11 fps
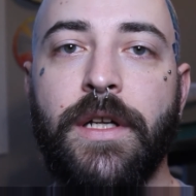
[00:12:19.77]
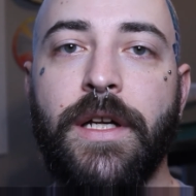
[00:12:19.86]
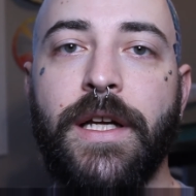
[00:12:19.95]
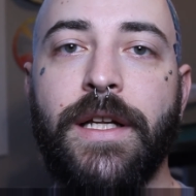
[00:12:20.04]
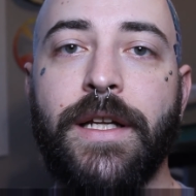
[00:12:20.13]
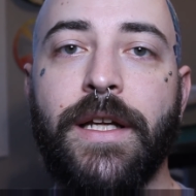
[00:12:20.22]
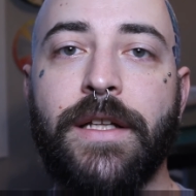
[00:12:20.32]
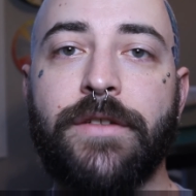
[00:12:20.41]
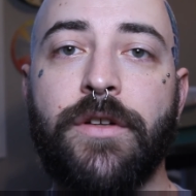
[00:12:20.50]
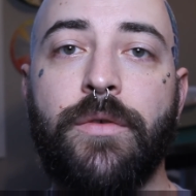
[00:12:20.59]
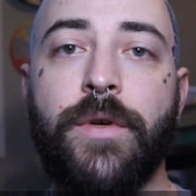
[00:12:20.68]
And again,
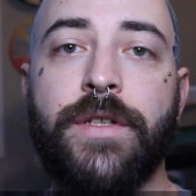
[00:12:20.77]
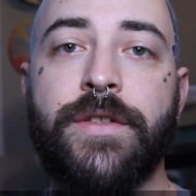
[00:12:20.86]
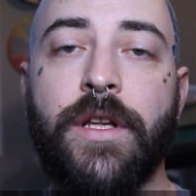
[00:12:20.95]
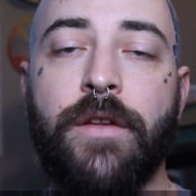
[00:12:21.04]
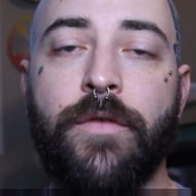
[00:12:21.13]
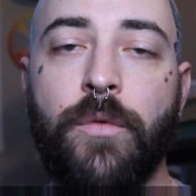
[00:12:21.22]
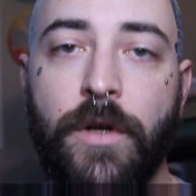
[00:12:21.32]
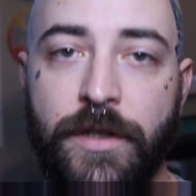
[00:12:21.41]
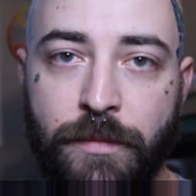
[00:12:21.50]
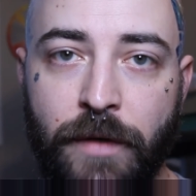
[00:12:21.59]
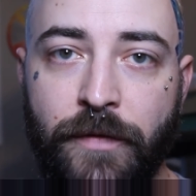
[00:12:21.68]
as always, thank you for
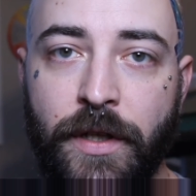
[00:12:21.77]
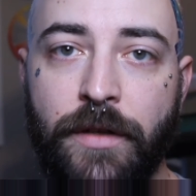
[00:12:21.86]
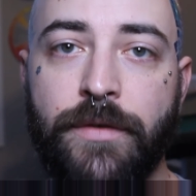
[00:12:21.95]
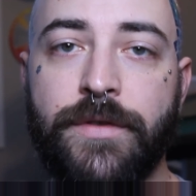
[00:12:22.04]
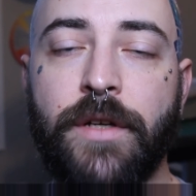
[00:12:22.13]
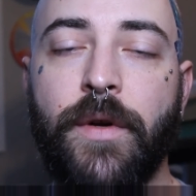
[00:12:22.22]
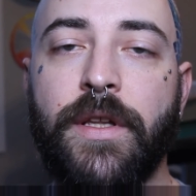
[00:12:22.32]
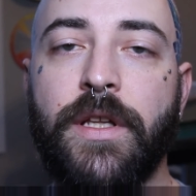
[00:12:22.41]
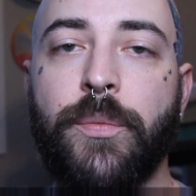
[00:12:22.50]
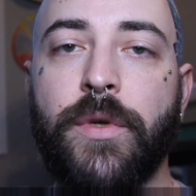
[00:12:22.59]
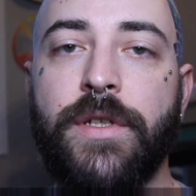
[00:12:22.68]
watching my videos. I
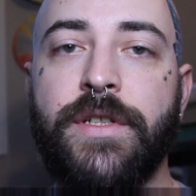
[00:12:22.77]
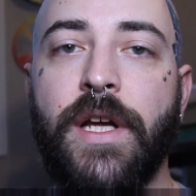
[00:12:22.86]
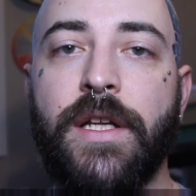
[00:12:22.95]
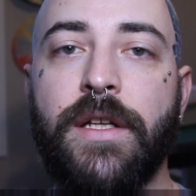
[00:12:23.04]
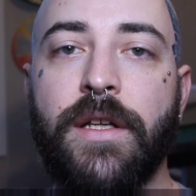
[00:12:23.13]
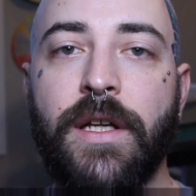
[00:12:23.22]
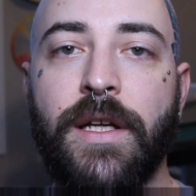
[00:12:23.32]
greatly appreciate it.